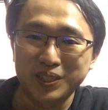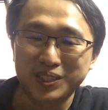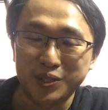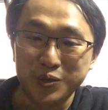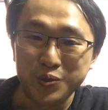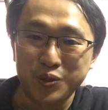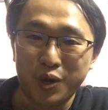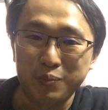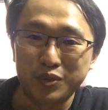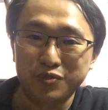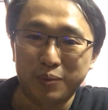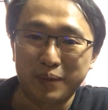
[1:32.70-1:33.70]
What's the new
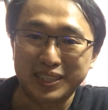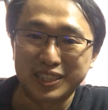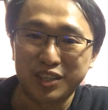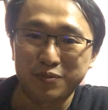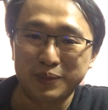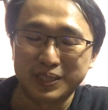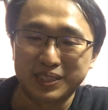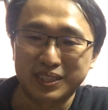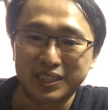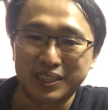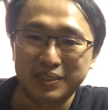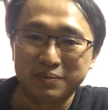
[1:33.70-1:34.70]
normal for myself
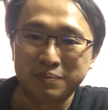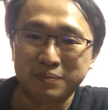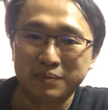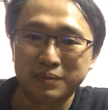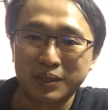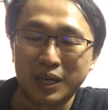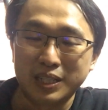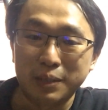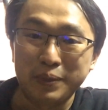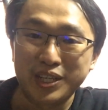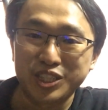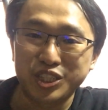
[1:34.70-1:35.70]
personally? The
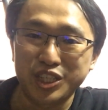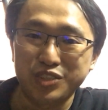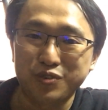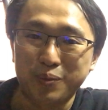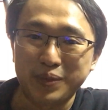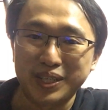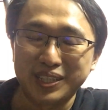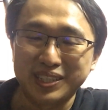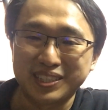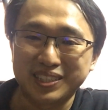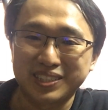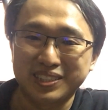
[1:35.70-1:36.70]
biggest change for me
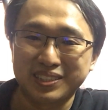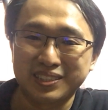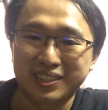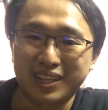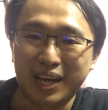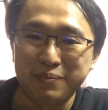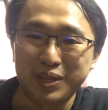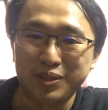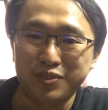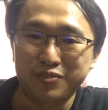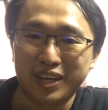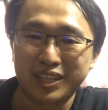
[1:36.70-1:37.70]
is I'm now
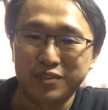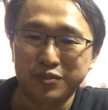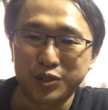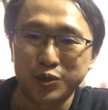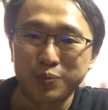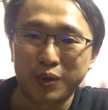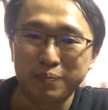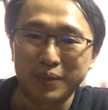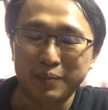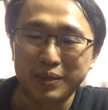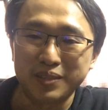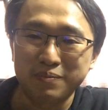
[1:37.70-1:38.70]
the father of a newborn
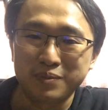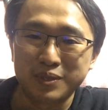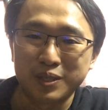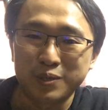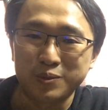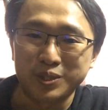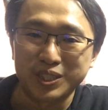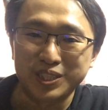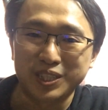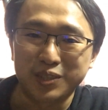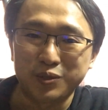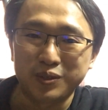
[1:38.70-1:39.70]
baby who
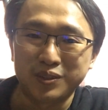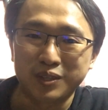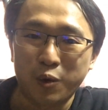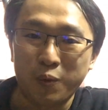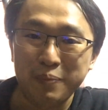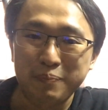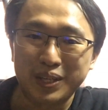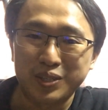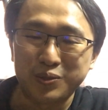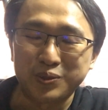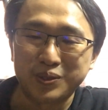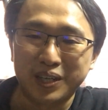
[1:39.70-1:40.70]
just turned 1
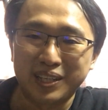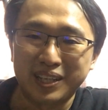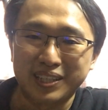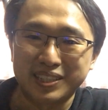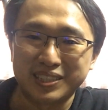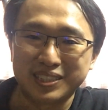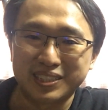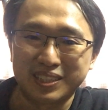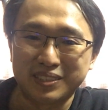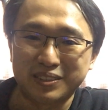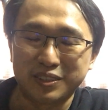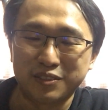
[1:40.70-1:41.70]
month old and had his
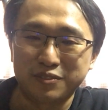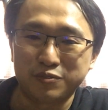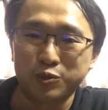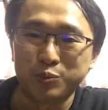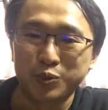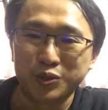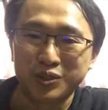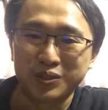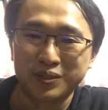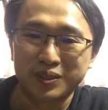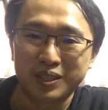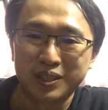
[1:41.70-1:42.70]
full
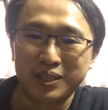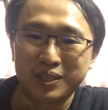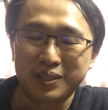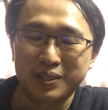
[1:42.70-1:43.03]
moon